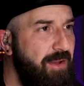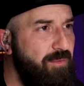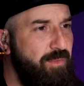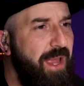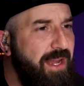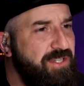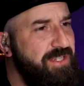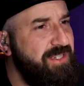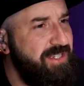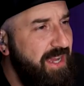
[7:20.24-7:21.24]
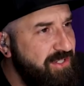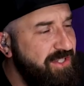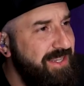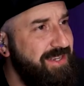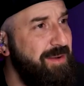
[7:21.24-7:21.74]
and we actually
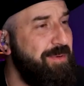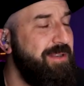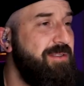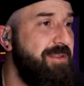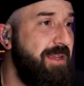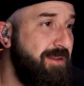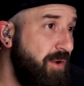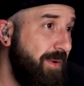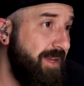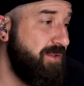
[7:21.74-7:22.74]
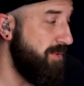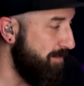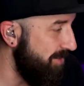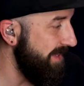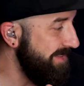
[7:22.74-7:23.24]
ended up going into
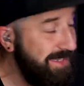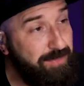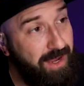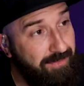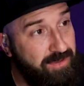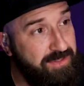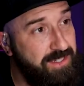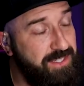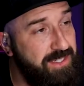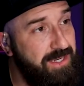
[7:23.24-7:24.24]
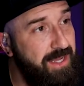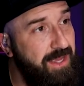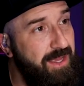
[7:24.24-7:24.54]
a pretty deep conversation.